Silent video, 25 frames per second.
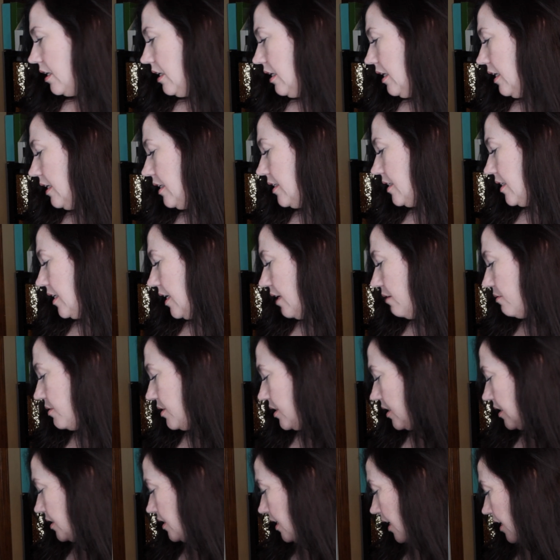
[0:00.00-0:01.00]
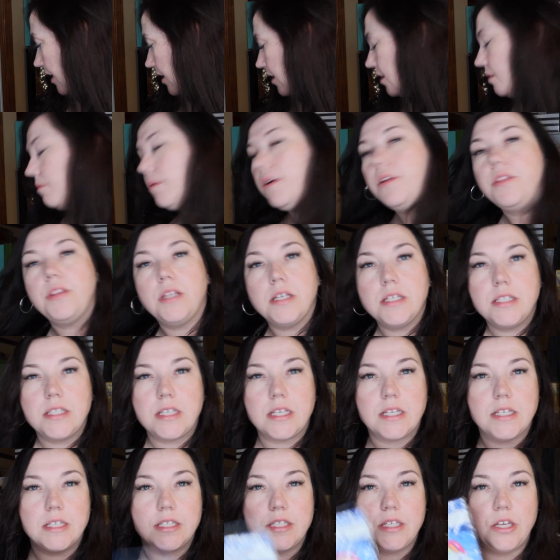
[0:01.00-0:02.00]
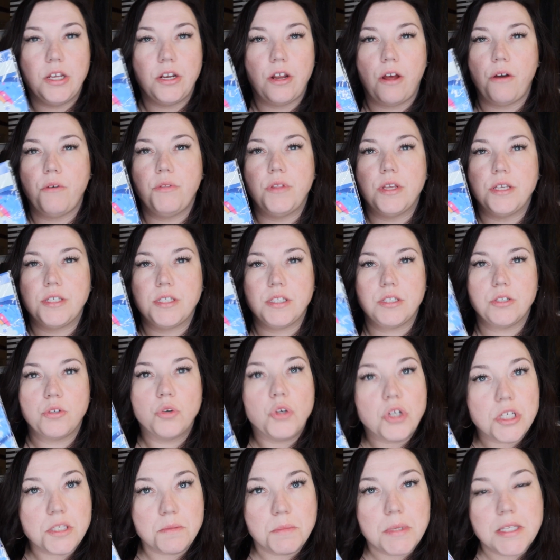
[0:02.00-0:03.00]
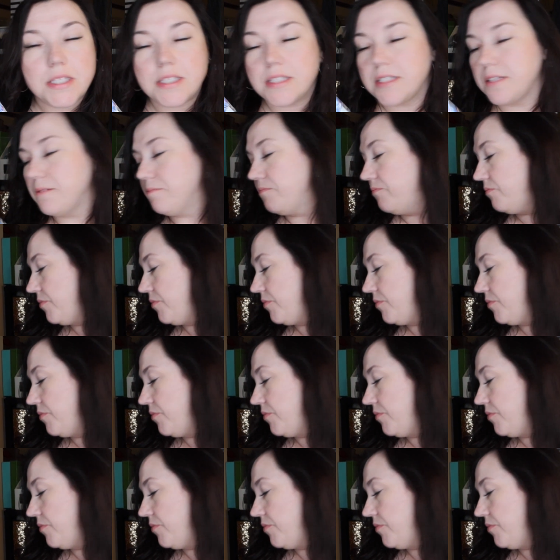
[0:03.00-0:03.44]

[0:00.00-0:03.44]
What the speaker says: I'd say I was excited about this because, you know, this is Christmas